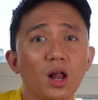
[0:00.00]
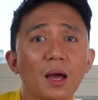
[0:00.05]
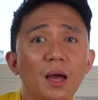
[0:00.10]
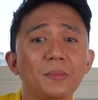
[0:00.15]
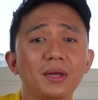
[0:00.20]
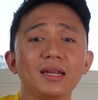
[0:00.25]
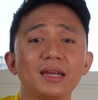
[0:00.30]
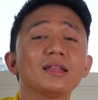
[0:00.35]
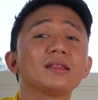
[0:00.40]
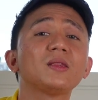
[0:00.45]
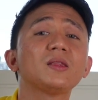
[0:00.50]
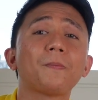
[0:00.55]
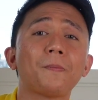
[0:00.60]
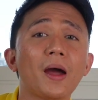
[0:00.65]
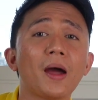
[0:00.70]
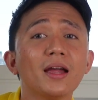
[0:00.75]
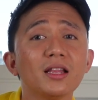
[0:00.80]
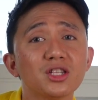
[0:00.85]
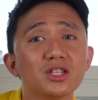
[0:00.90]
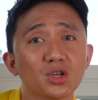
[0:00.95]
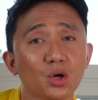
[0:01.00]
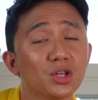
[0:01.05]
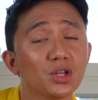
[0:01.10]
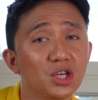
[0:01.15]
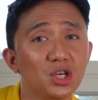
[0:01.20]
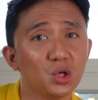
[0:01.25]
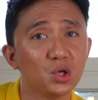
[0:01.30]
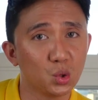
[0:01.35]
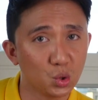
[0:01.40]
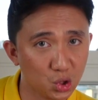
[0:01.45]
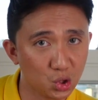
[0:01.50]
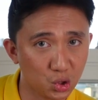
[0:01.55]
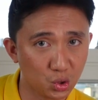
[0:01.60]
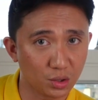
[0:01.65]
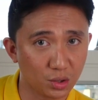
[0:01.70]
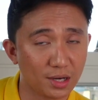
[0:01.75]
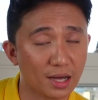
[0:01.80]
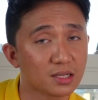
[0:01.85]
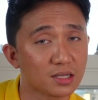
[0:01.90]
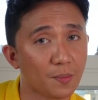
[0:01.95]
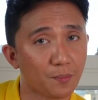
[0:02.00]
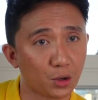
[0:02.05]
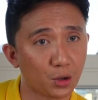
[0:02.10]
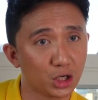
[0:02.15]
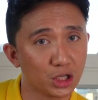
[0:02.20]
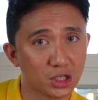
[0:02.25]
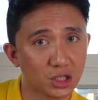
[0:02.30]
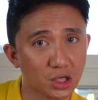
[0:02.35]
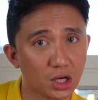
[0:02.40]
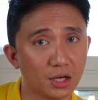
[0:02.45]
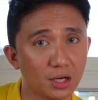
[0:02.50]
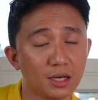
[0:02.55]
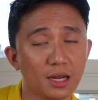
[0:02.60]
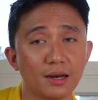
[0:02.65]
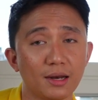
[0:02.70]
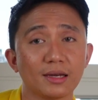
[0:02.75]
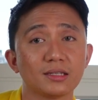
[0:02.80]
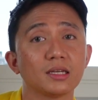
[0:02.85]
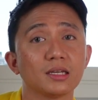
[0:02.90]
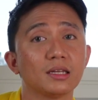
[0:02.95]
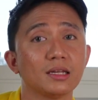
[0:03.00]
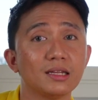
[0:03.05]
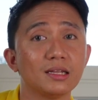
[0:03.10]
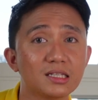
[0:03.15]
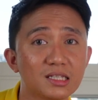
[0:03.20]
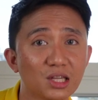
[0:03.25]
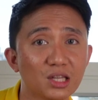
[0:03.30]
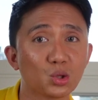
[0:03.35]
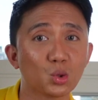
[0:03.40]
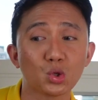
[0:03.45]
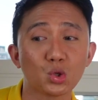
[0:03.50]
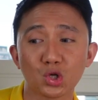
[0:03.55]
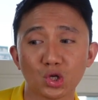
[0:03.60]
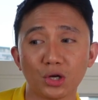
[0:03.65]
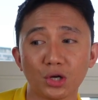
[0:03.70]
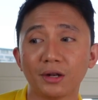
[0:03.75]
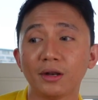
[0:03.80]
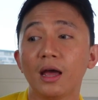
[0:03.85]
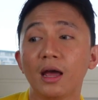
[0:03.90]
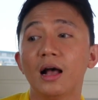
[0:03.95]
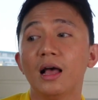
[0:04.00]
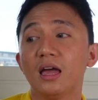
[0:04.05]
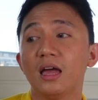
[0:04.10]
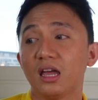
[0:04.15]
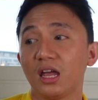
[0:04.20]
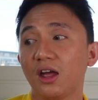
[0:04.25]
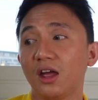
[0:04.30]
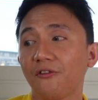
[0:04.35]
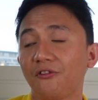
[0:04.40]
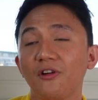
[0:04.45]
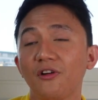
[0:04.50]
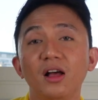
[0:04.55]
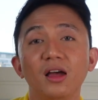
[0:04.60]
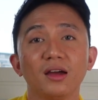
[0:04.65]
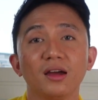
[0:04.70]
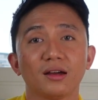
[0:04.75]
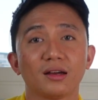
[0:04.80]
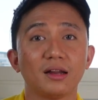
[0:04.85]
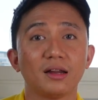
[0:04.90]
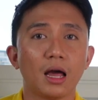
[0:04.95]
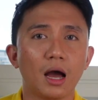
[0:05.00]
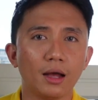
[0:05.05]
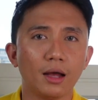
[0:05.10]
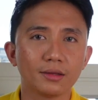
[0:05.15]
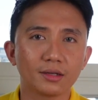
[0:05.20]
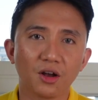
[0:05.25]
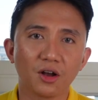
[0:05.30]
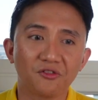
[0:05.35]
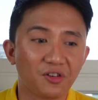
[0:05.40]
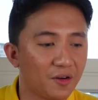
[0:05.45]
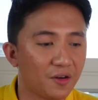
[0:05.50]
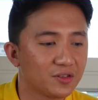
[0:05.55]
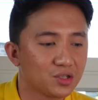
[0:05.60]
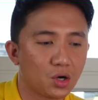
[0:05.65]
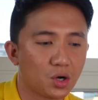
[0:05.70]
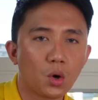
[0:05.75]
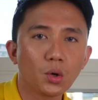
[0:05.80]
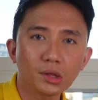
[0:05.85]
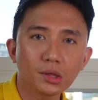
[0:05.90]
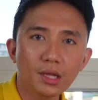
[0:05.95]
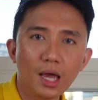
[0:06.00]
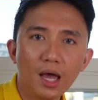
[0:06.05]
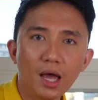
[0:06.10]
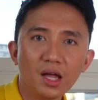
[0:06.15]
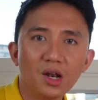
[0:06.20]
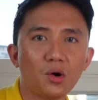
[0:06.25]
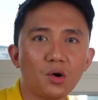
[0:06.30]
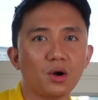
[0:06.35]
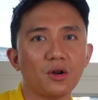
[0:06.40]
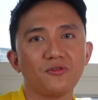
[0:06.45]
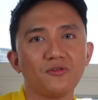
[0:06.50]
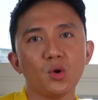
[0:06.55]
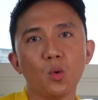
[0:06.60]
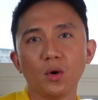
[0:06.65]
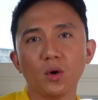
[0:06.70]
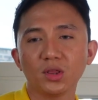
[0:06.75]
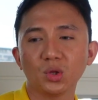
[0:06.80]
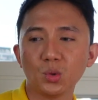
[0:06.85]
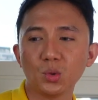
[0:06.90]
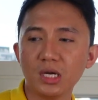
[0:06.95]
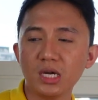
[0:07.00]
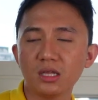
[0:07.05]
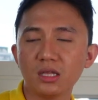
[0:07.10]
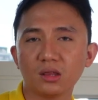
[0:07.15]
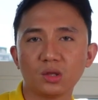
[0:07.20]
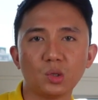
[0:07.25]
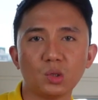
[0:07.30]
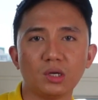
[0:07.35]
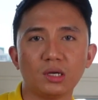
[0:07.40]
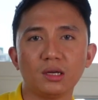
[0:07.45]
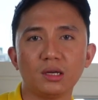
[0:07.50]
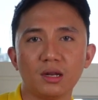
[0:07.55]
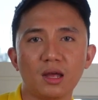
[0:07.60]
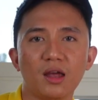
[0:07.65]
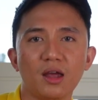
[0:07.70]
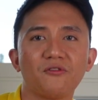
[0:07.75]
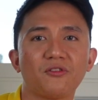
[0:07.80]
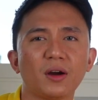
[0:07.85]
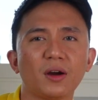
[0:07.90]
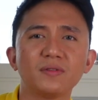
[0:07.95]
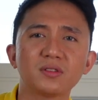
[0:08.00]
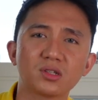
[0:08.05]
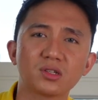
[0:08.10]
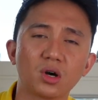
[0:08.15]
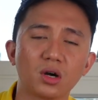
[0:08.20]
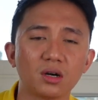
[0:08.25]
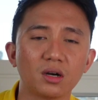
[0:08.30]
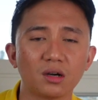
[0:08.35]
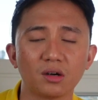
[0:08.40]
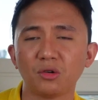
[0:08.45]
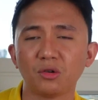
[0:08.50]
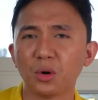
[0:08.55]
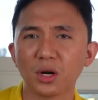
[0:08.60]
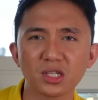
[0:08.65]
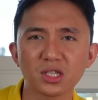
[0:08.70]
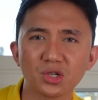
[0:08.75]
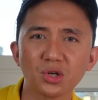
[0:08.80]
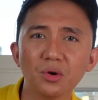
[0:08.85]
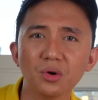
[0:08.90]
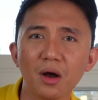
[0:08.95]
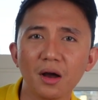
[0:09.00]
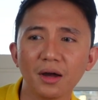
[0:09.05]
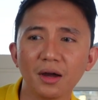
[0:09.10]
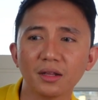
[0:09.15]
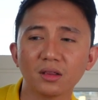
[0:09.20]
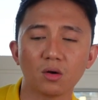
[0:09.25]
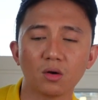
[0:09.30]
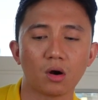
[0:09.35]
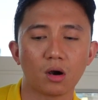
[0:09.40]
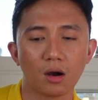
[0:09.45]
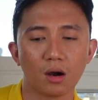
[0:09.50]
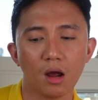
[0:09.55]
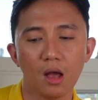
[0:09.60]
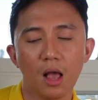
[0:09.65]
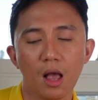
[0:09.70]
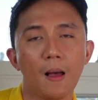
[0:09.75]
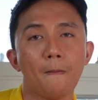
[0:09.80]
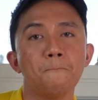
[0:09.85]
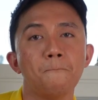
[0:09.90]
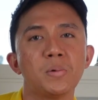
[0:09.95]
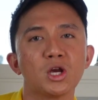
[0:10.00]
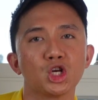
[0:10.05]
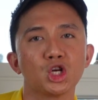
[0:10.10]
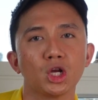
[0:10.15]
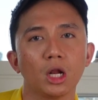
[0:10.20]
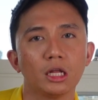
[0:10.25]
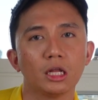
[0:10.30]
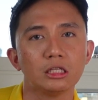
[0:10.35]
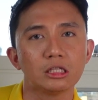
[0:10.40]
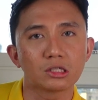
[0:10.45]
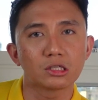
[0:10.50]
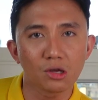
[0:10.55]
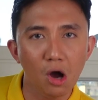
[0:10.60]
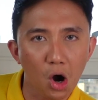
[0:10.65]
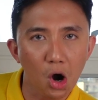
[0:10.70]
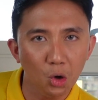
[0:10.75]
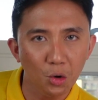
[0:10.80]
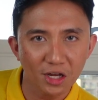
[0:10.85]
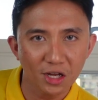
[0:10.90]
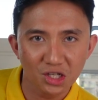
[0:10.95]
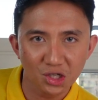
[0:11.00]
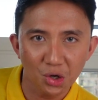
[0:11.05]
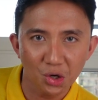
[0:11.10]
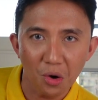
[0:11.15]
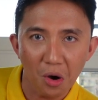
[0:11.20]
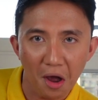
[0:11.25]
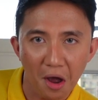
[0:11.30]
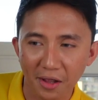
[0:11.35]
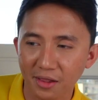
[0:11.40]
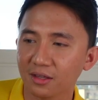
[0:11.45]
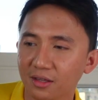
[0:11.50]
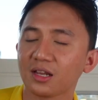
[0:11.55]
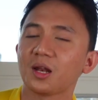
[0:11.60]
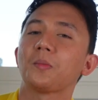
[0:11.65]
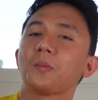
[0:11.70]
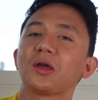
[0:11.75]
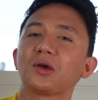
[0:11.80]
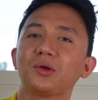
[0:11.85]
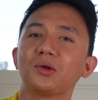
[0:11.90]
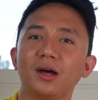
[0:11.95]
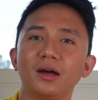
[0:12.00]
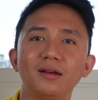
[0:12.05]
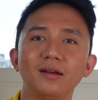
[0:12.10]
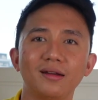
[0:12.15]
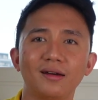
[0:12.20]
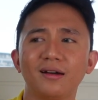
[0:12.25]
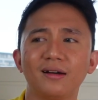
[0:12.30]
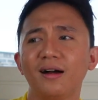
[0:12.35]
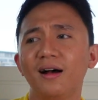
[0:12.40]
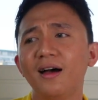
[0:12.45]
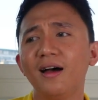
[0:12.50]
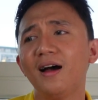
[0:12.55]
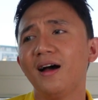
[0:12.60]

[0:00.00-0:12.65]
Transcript: I mean, it depends on you, Jude, as a person and as an institution. If ganahan kag 5-star hotel, or if you want to eat in a 5-star restaurant or Michelin star restaurant, kanamay ngon ana.